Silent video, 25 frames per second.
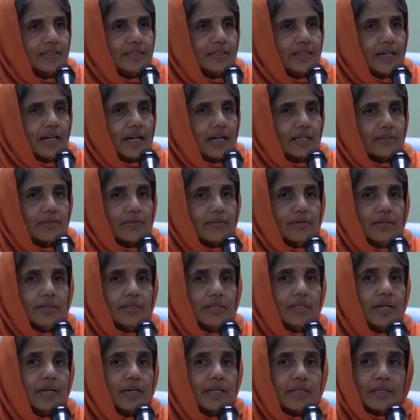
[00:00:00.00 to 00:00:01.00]
Actually,
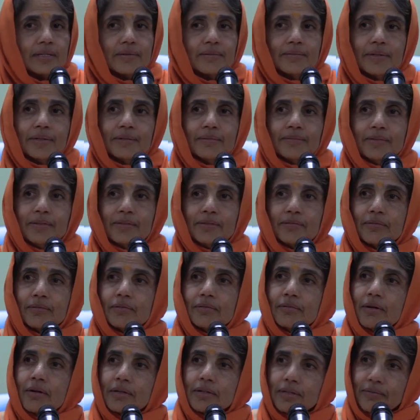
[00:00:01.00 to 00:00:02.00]
the other one we
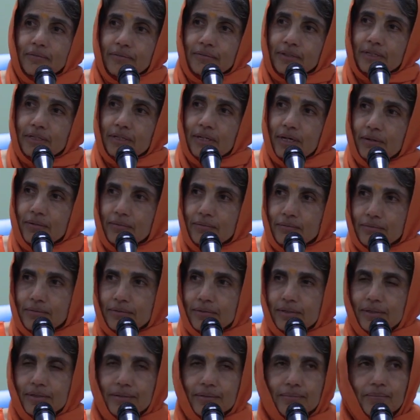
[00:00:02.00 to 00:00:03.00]
should not even
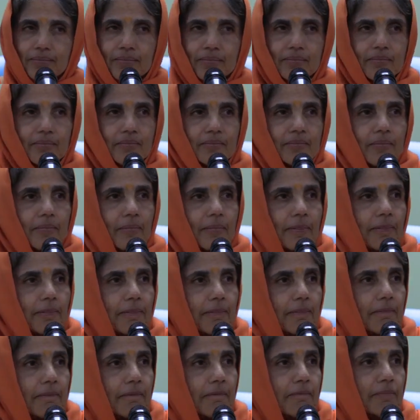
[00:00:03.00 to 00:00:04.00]
count,
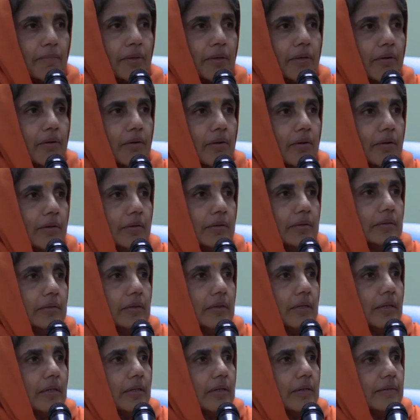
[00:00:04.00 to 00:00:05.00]
because
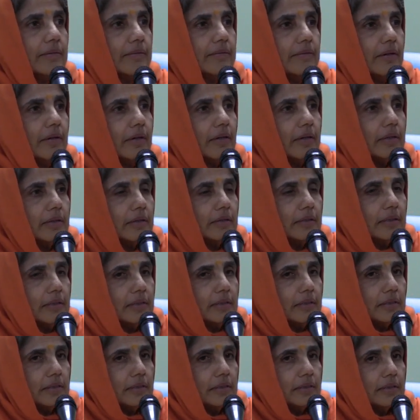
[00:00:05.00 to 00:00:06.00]
for
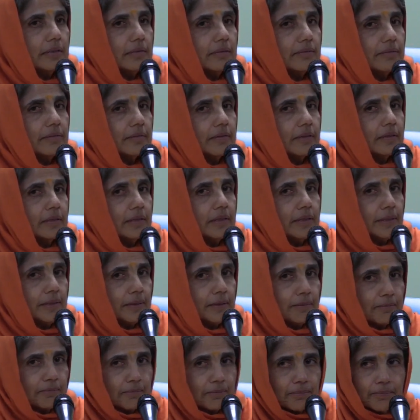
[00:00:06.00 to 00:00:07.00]

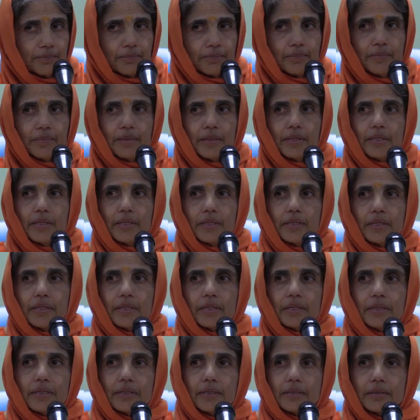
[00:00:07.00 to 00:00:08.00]
him,
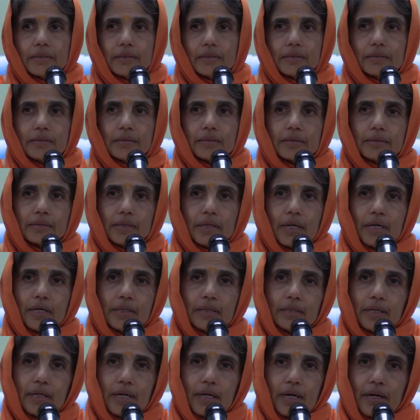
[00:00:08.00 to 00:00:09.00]
the
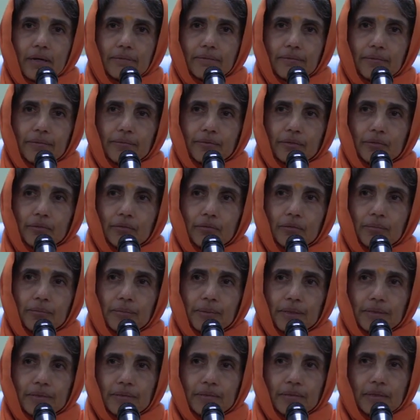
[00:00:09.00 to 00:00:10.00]
Sahana Vavatu
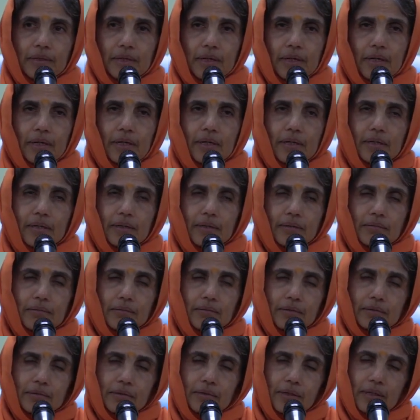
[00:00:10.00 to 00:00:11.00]
mantra
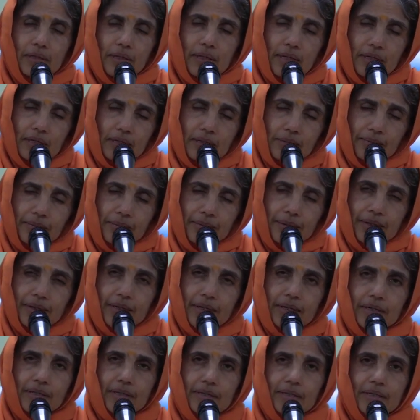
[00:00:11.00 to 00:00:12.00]
was a lullaby.